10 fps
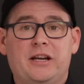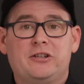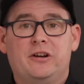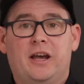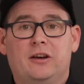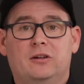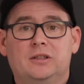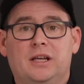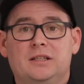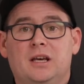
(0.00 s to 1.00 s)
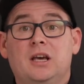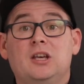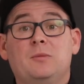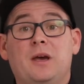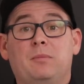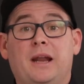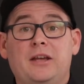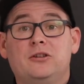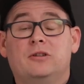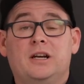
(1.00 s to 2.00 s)
batch create content, you may
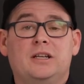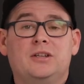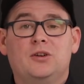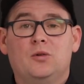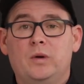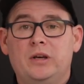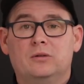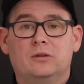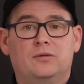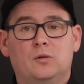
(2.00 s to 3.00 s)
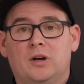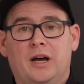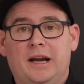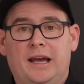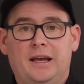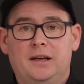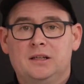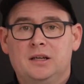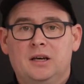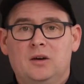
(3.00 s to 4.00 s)
plan your ideas a week or a fortnight ahead.
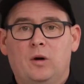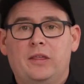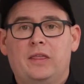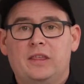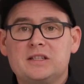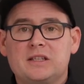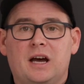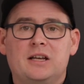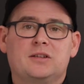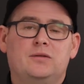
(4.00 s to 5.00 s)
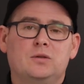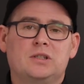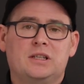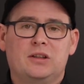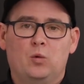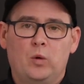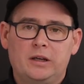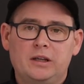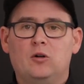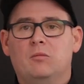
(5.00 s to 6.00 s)
Whether this task falls into the
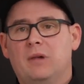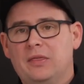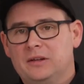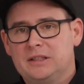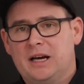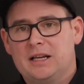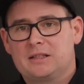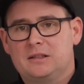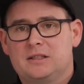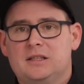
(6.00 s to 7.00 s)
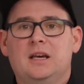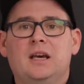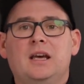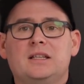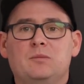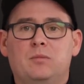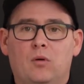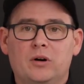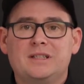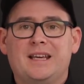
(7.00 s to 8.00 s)
weekly or monthly task list, it's
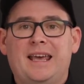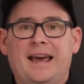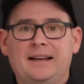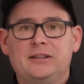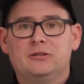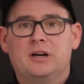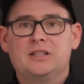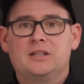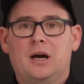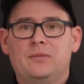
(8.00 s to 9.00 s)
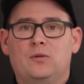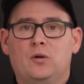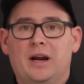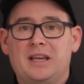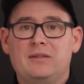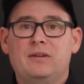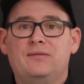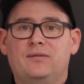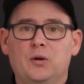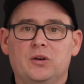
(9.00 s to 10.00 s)
important to calendarize time for it and give it
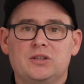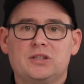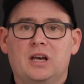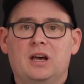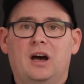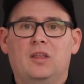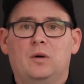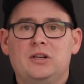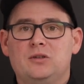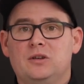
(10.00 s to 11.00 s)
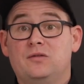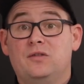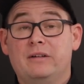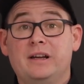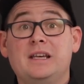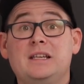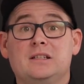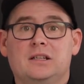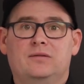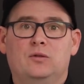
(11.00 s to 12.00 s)
focus. Otherwise, you could very
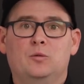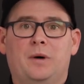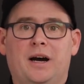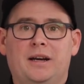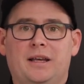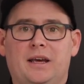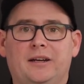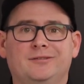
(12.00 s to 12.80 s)
easily fall behind again.